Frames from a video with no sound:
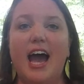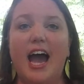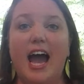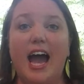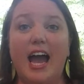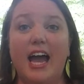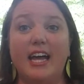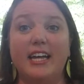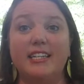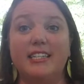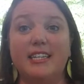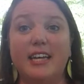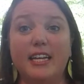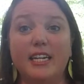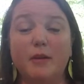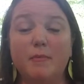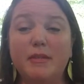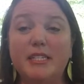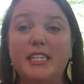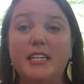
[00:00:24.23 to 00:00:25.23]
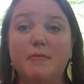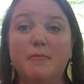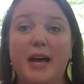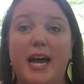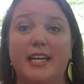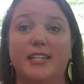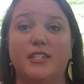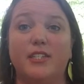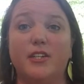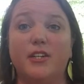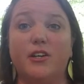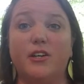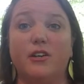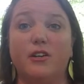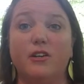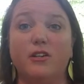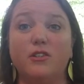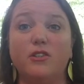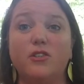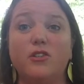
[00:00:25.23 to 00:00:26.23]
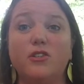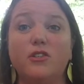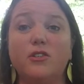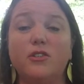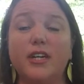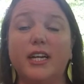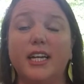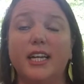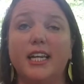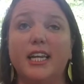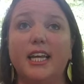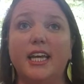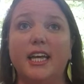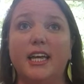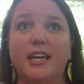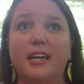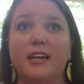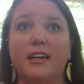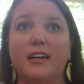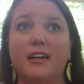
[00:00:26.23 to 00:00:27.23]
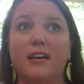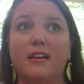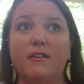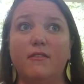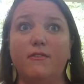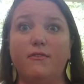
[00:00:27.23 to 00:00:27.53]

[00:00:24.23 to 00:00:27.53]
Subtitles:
I signed up as an ambassador strictly